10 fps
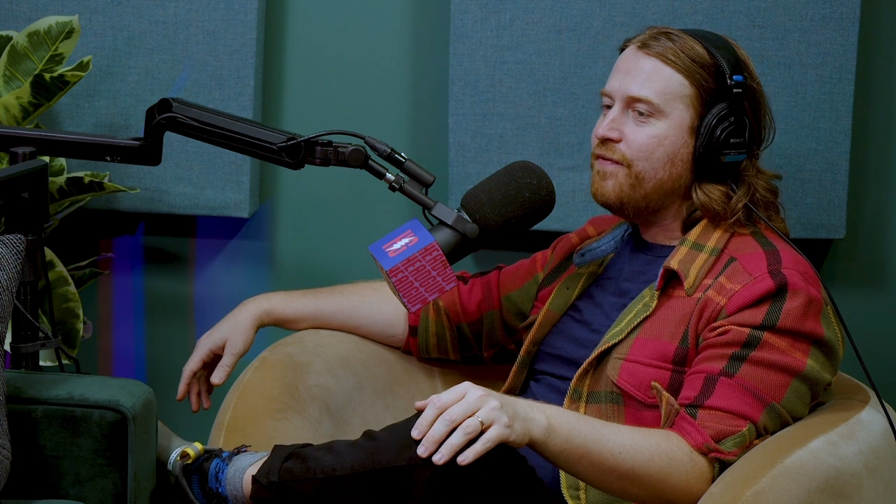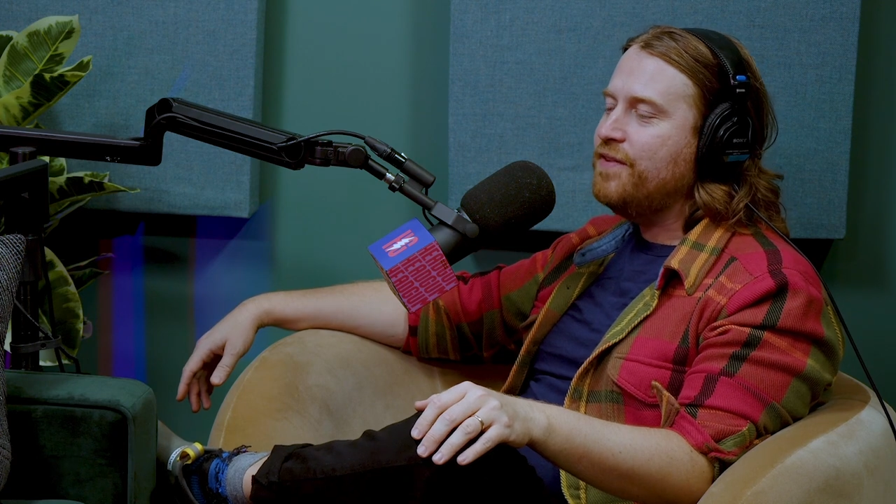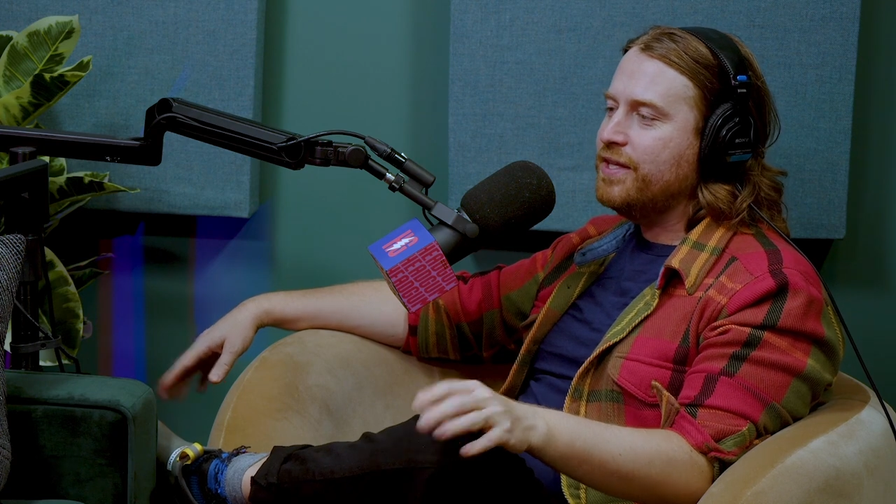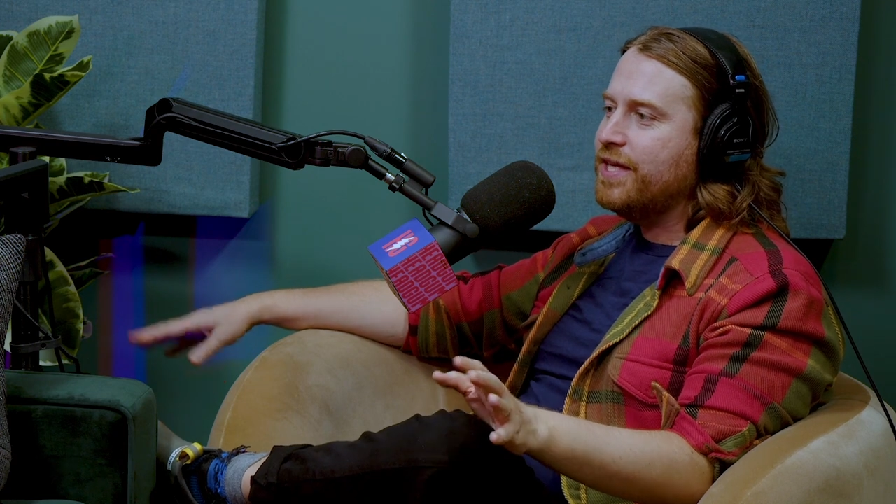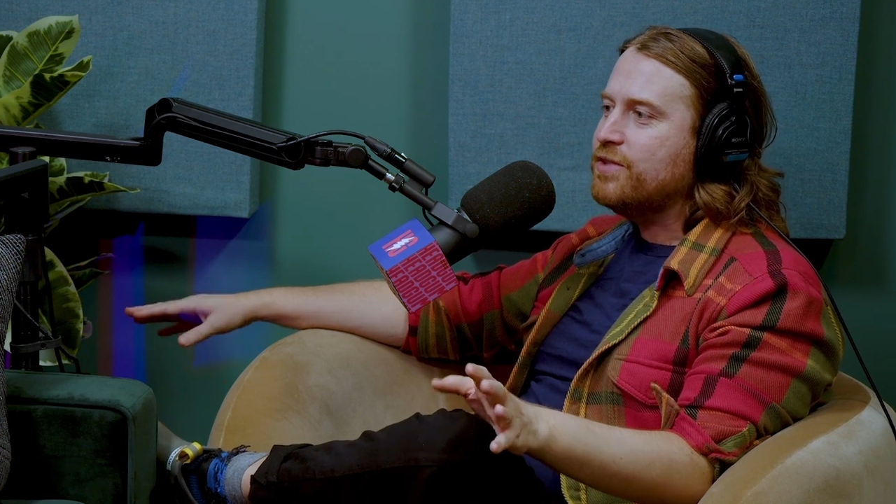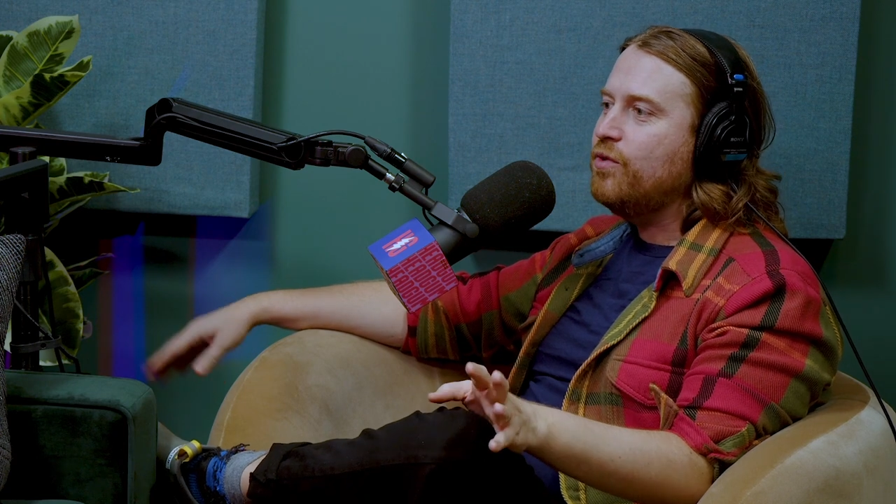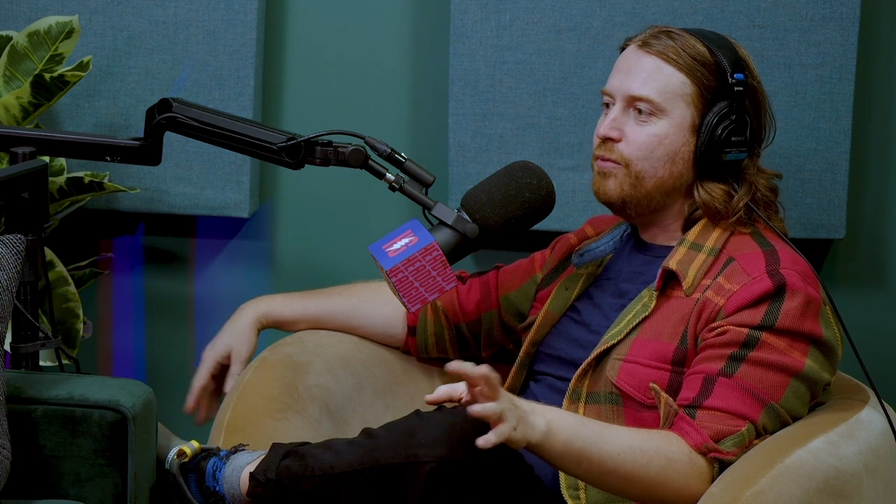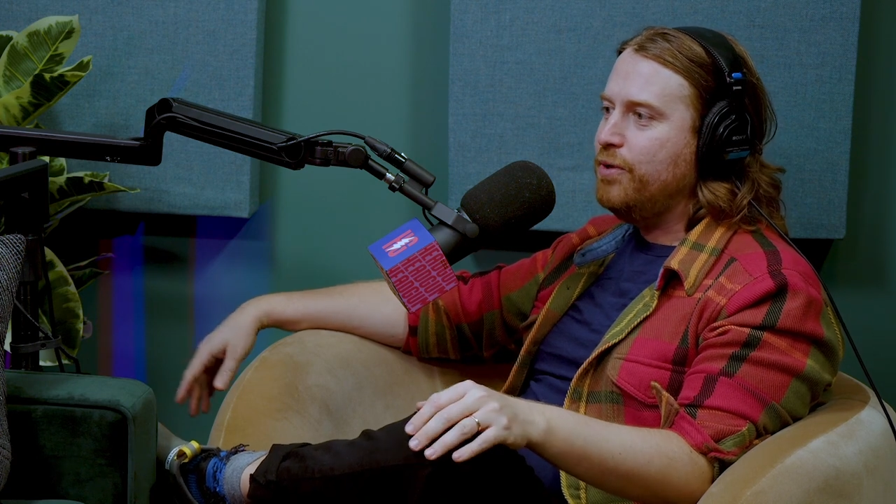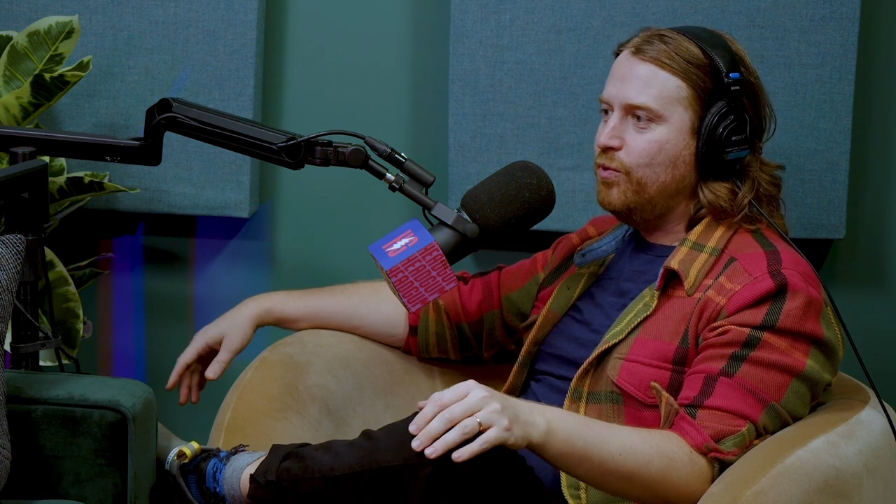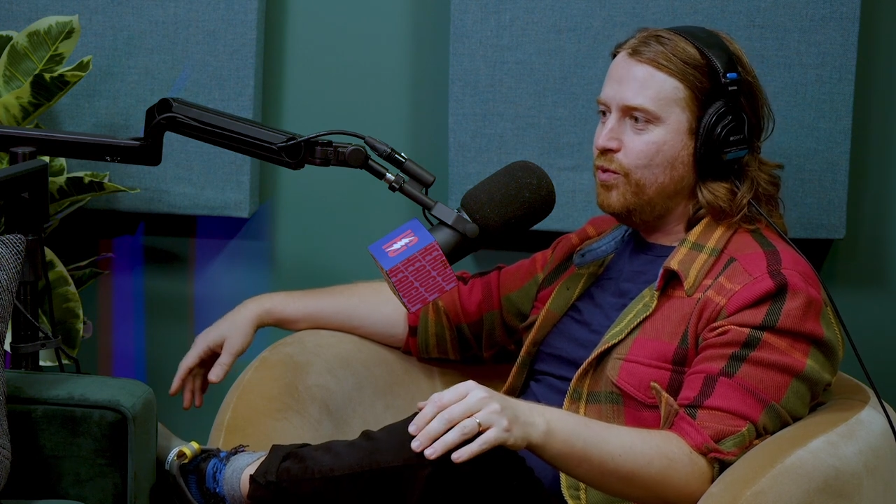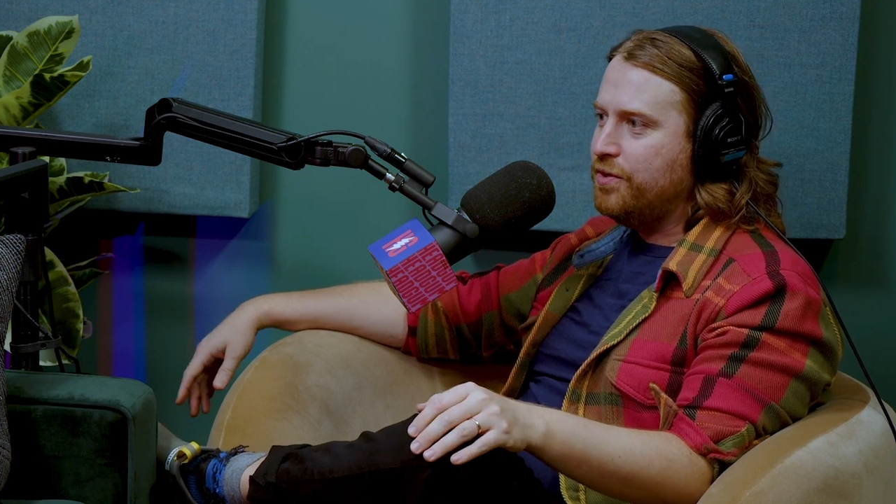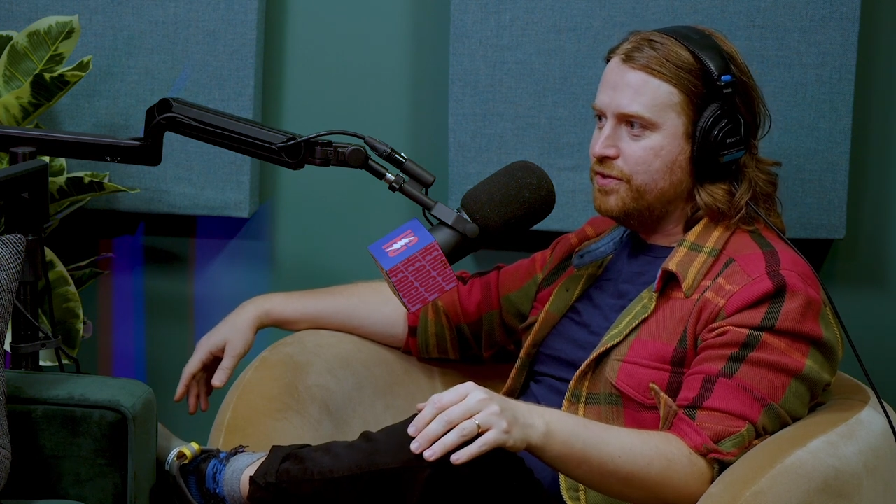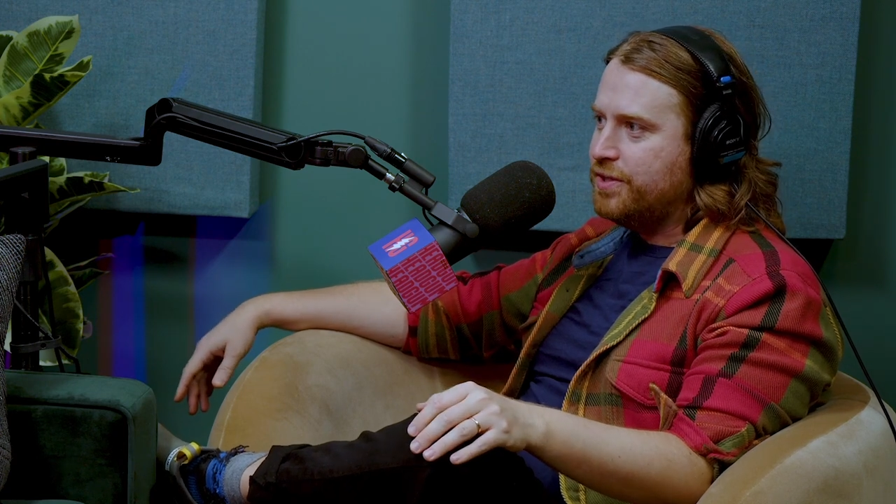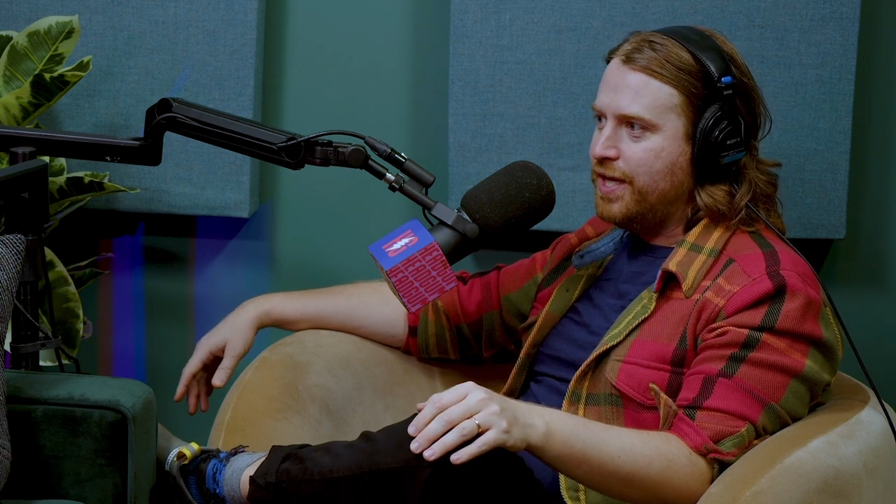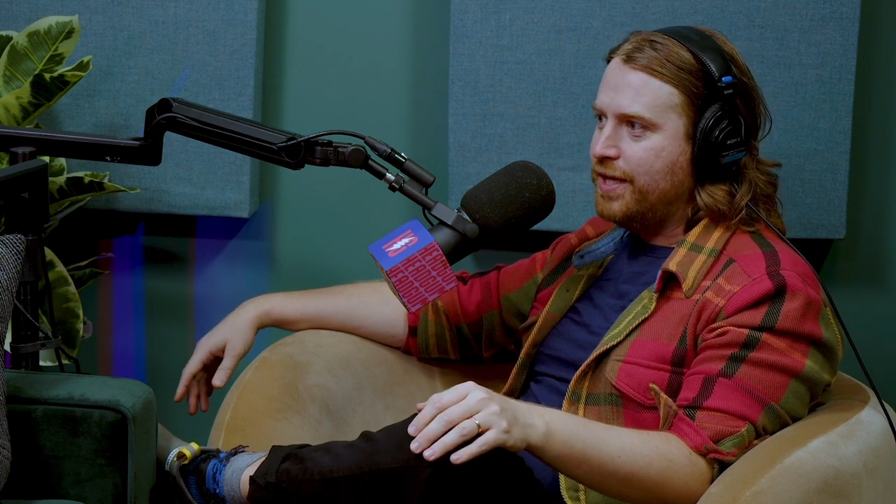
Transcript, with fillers: I feel like that's a real Bill Withers